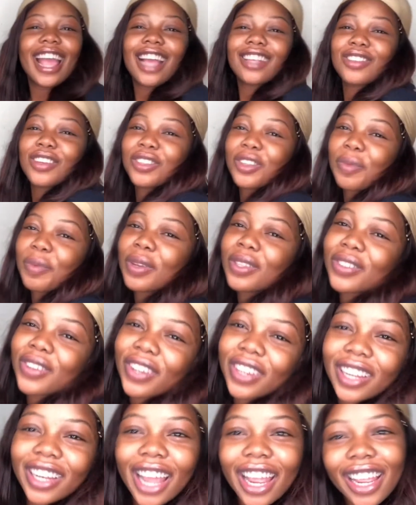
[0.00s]
what's up what's going
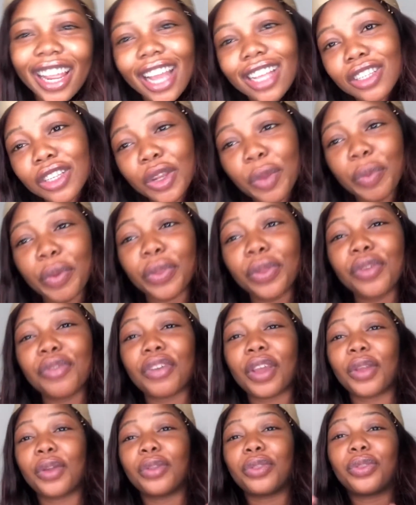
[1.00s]
on now you guys i know, you're doing fine
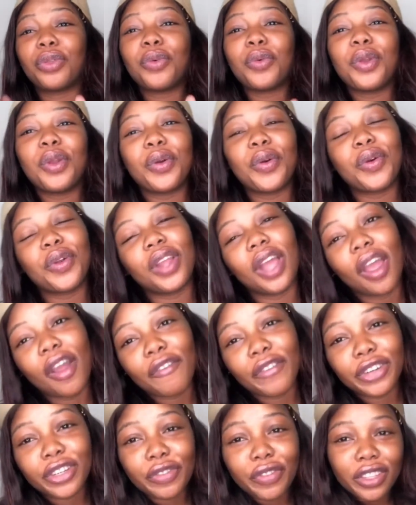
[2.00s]
you're doing good
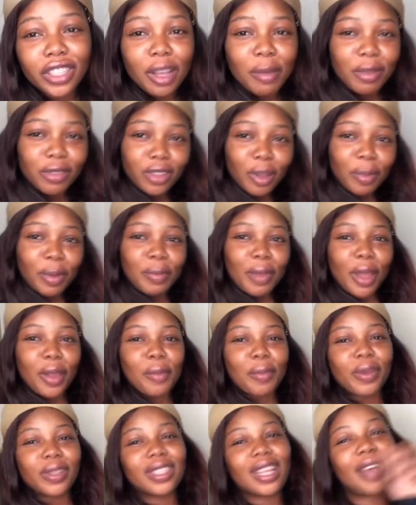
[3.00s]
for the first time i'm stopping by you're
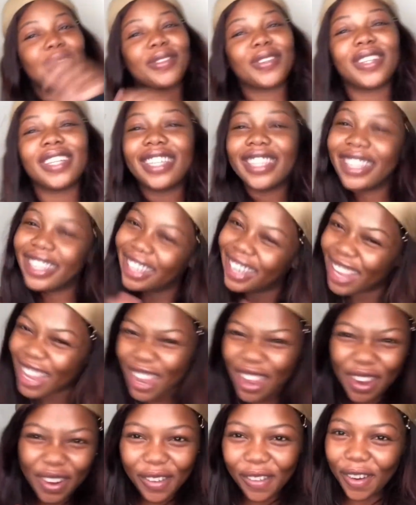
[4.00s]
most absolutely
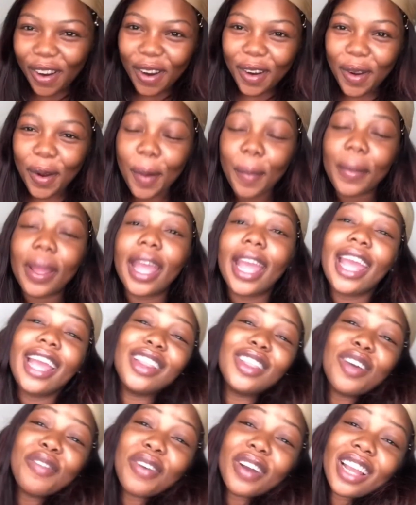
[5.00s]
welcome and
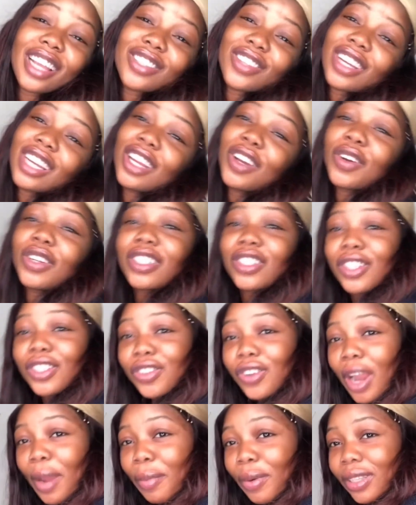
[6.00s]
don't forget to click on the
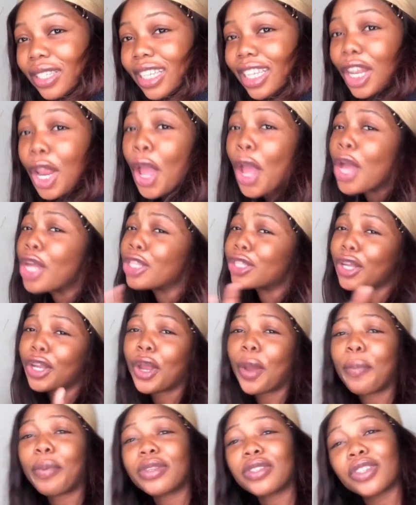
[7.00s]
subscribe button turn your
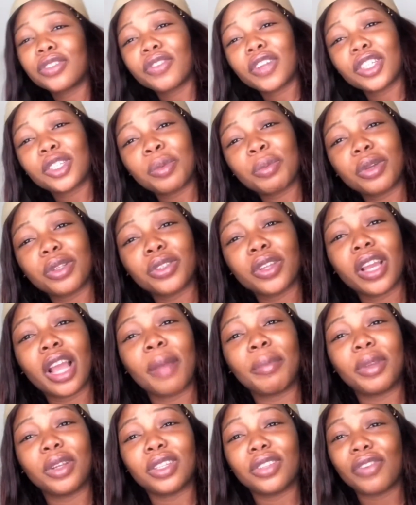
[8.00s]
post notification bell so you can
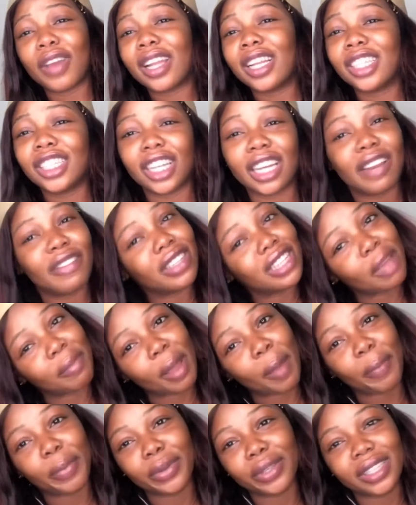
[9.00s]
be notified each and every time i
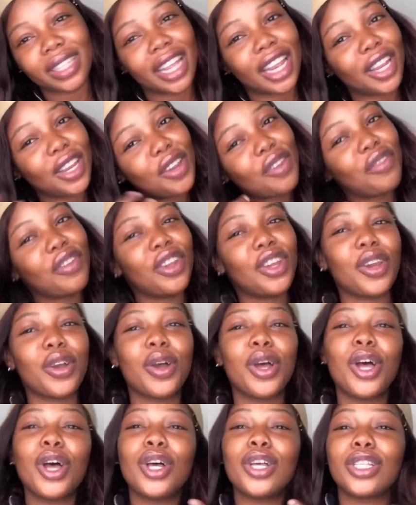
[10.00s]
post a new video
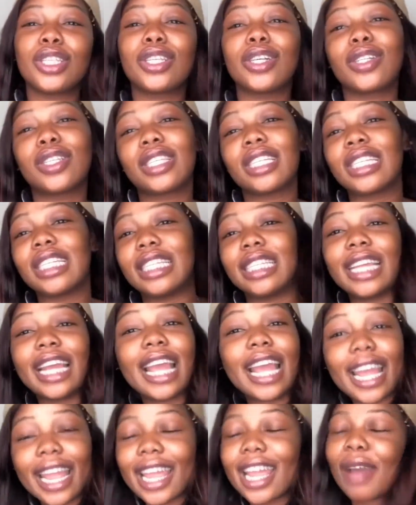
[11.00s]
so
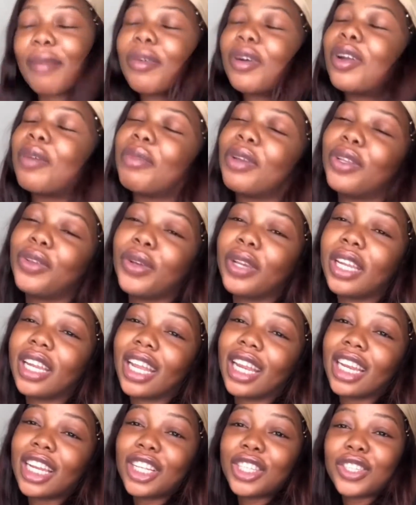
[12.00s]
today i'm gonna be doing a
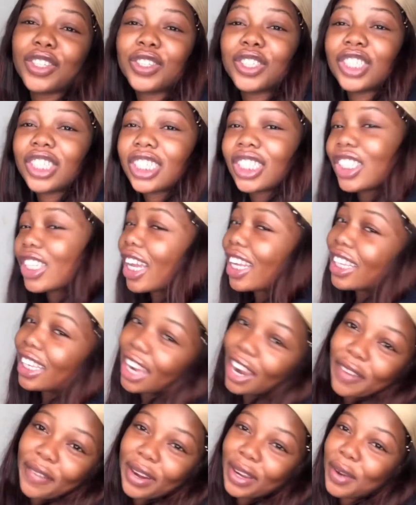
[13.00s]
little chit chat
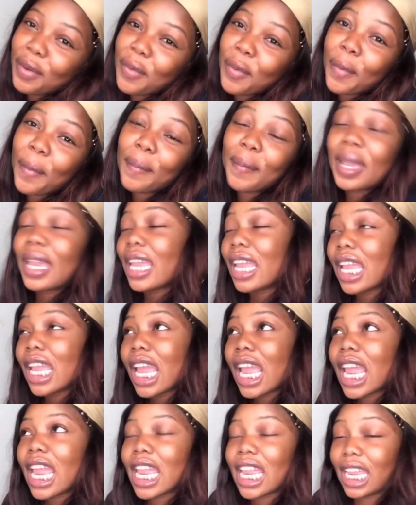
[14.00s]
get ready with me
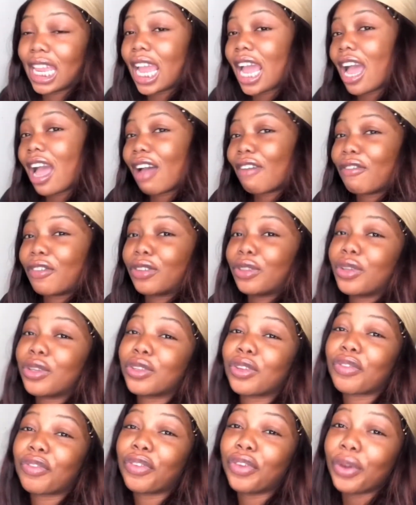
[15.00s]
yeah for those
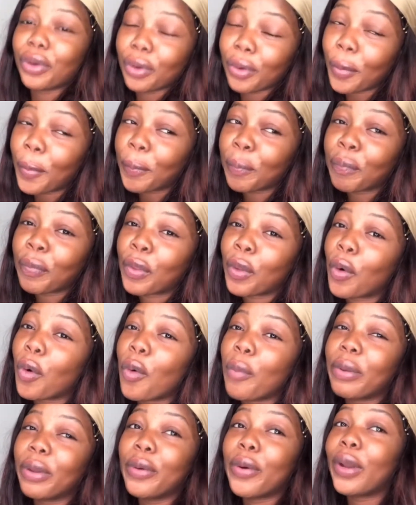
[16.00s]
of you who will
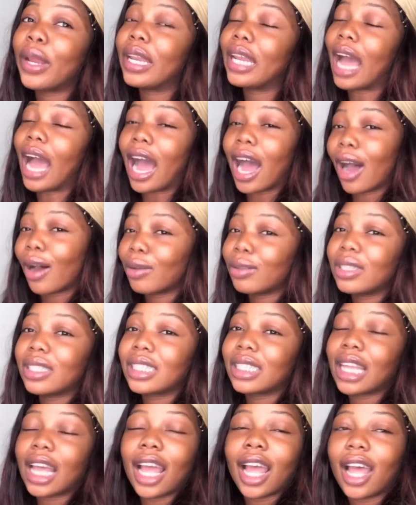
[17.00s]
be going out
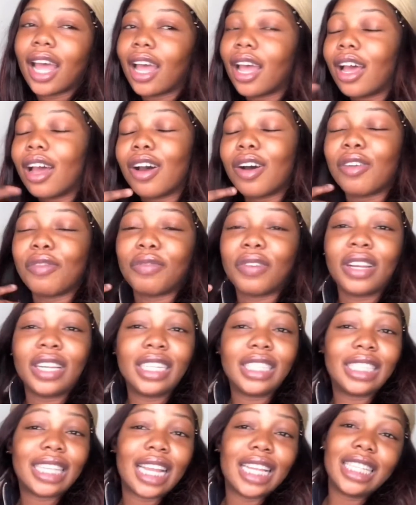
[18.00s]
on
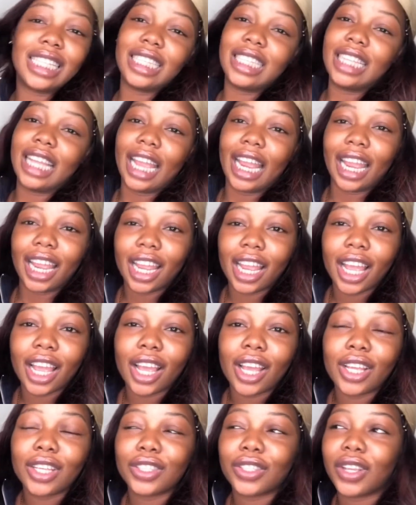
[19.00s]
valentine's day
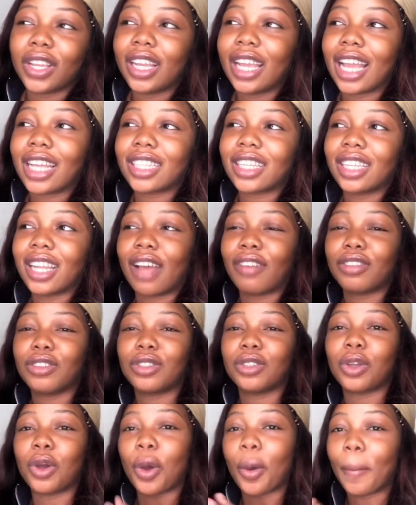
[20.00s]
so you guys can have
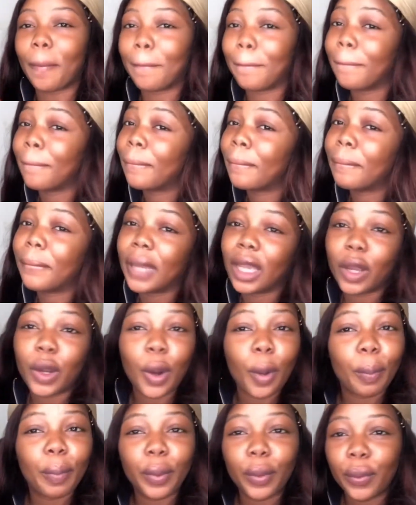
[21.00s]
some
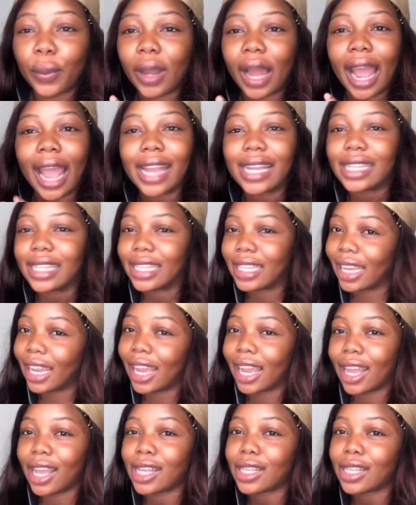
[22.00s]
makeup look ideas